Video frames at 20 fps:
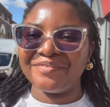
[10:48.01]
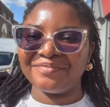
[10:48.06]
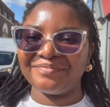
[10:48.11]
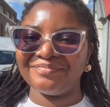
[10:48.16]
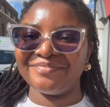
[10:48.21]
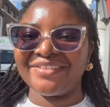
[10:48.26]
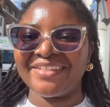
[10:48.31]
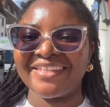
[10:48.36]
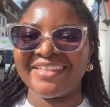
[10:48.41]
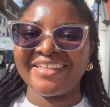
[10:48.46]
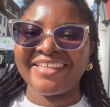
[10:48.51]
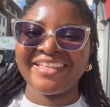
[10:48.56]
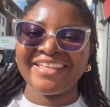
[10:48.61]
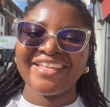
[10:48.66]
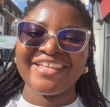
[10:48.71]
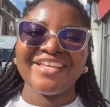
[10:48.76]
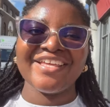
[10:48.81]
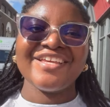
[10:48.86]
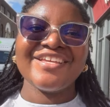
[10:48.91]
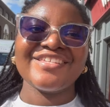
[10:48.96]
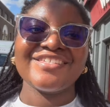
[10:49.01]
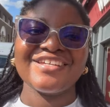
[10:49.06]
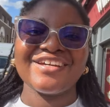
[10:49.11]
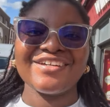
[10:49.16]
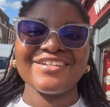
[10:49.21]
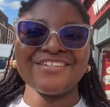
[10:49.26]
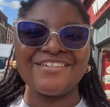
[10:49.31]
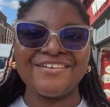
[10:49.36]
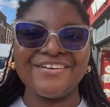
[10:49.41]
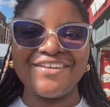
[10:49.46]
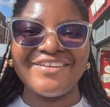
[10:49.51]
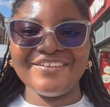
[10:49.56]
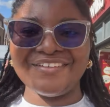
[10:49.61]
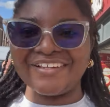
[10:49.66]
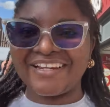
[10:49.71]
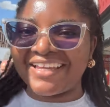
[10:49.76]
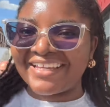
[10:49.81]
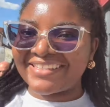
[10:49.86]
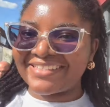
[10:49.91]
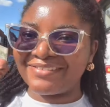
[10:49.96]
So I'll show you.
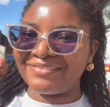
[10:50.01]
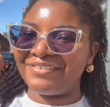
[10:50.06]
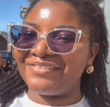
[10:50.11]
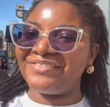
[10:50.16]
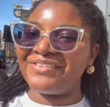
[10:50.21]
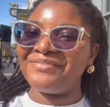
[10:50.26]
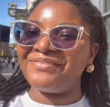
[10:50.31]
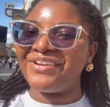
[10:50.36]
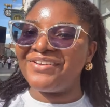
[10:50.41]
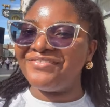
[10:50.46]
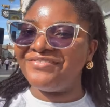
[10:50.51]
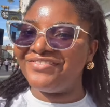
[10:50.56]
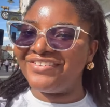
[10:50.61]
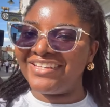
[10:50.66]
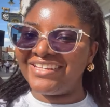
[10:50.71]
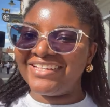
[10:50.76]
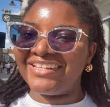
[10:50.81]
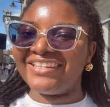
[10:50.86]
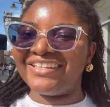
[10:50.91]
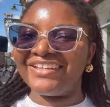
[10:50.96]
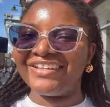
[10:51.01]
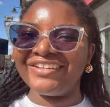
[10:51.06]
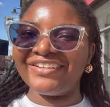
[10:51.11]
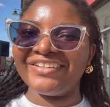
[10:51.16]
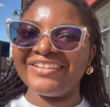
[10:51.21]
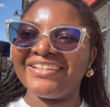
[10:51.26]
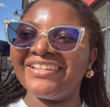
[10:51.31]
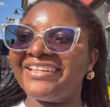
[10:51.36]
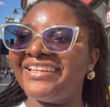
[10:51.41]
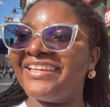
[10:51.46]
Like some of them were really good.